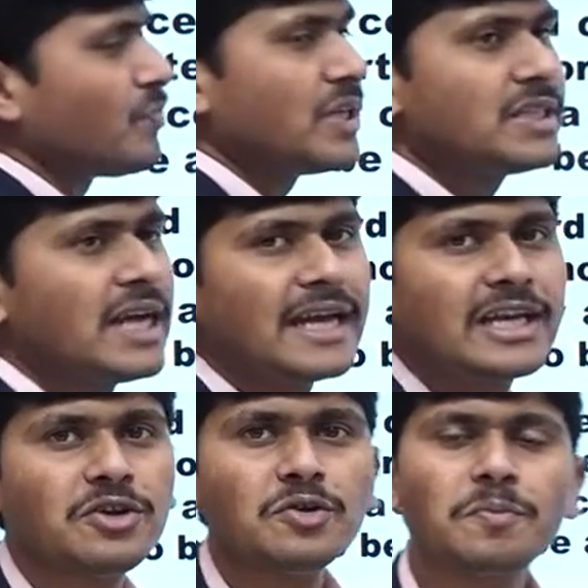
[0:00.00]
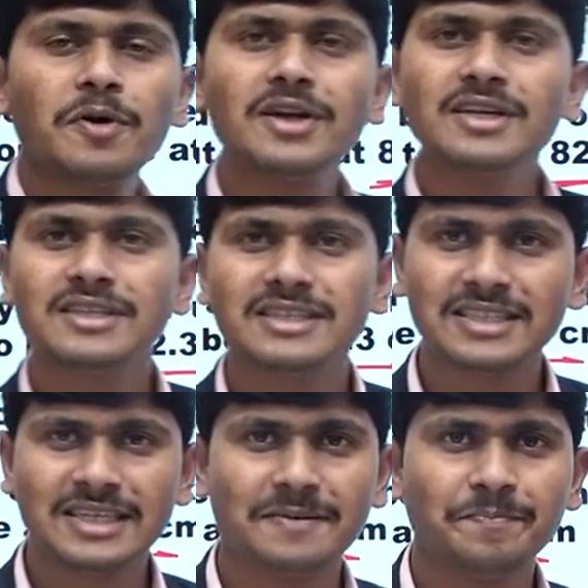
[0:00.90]
This is
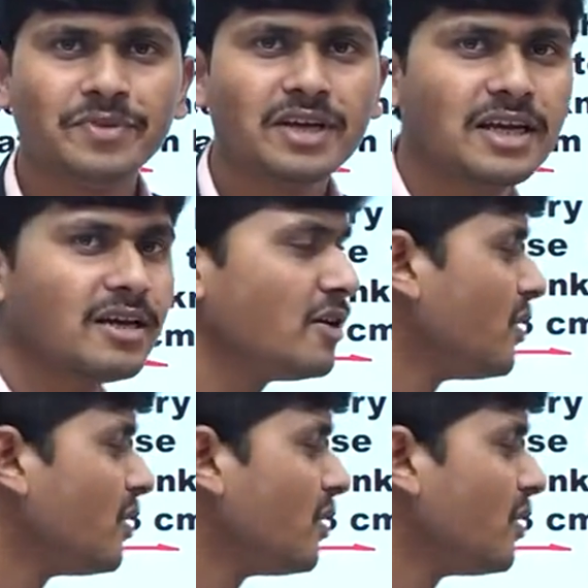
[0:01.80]
82.3. Clear?